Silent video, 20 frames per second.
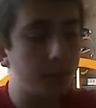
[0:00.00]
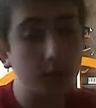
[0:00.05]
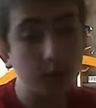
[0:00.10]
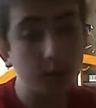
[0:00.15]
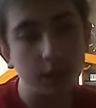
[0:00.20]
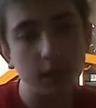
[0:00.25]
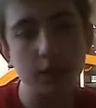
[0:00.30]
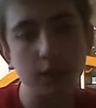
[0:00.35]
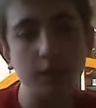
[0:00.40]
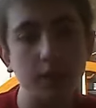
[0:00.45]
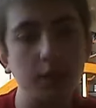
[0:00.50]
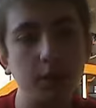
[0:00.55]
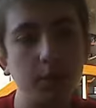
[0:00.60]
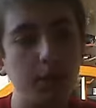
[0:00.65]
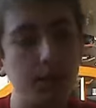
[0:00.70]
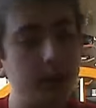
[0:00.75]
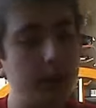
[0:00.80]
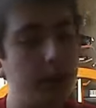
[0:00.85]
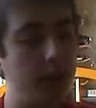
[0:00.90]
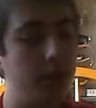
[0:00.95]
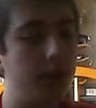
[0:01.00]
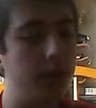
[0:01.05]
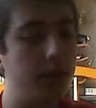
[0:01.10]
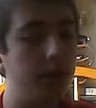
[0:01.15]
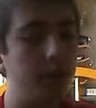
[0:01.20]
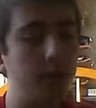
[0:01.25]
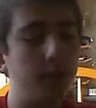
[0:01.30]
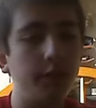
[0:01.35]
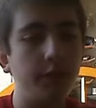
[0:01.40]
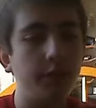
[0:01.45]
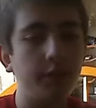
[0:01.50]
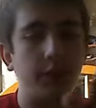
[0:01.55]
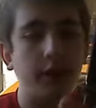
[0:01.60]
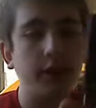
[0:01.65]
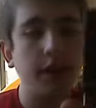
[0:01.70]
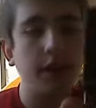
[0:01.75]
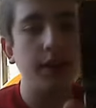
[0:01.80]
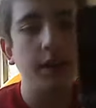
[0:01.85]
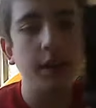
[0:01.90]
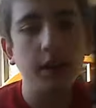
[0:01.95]
get the system update and you'll be
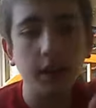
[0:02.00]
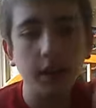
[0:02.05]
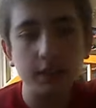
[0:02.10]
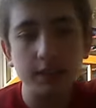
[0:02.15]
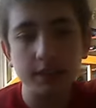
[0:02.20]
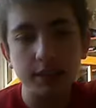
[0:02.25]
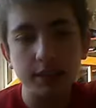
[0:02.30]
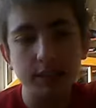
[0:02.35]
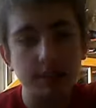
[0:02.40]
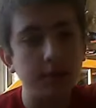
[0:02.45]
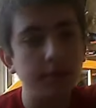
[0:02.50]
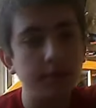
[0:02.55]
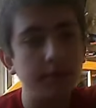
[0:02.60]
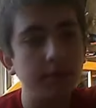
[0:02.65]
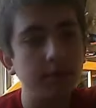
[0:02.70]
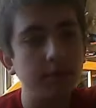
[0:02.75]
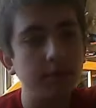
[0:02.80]
fine. It's easy.